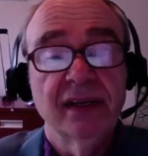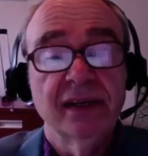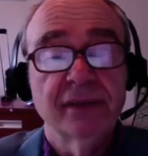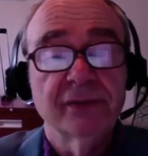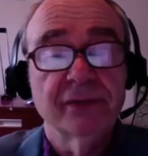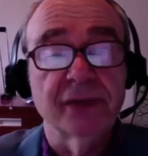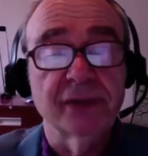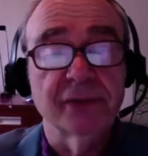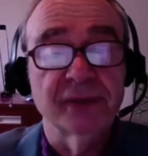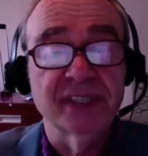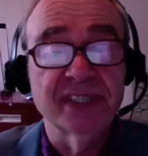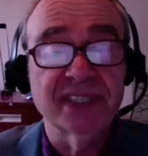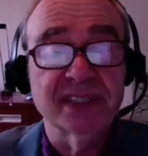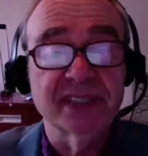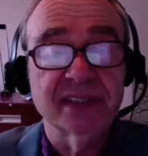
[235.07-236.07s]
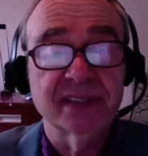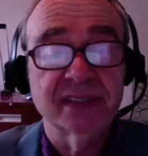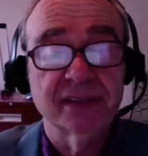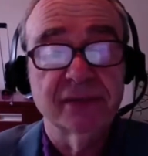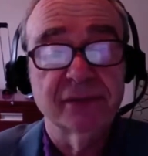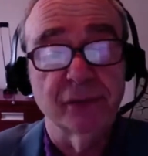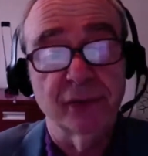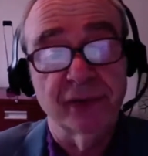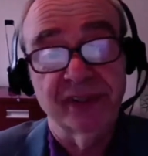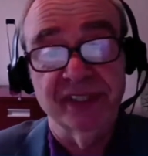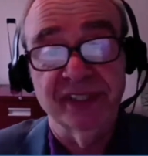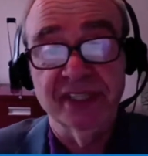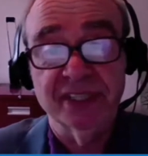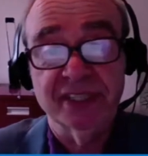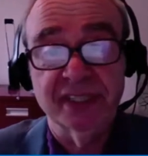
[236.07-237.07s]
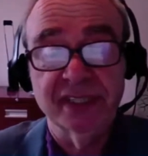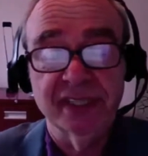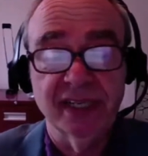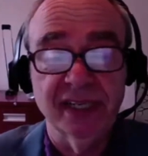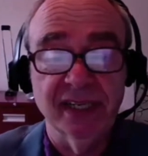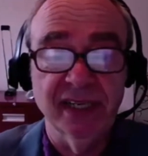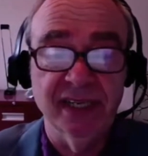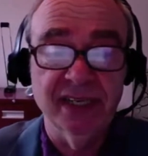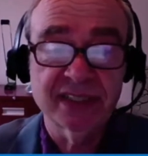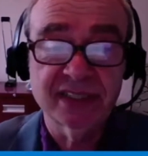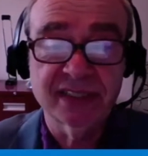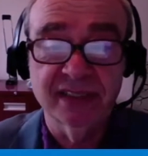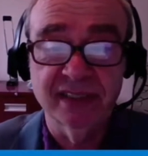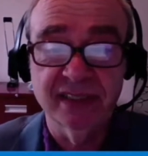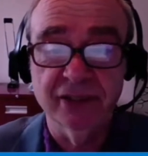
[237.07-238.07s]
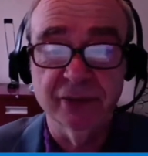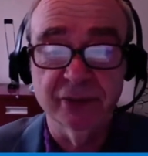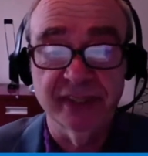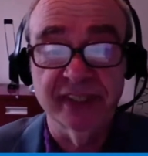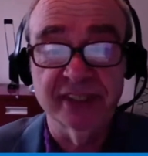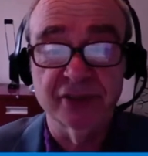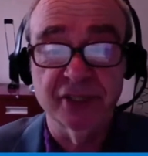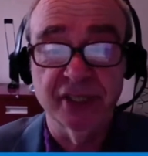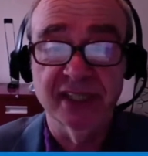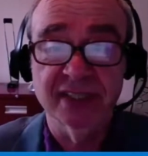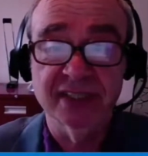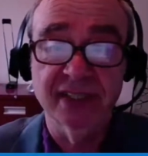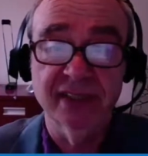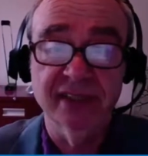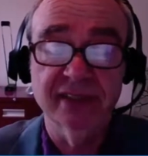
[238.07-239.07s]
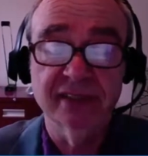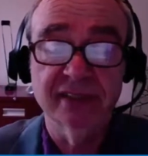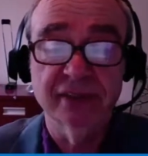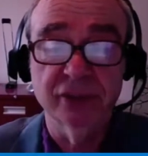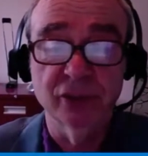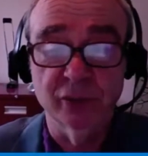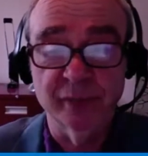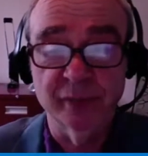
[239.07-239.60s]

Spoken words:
For the recent 4th edition, I asked a Korean translator, Jung-Min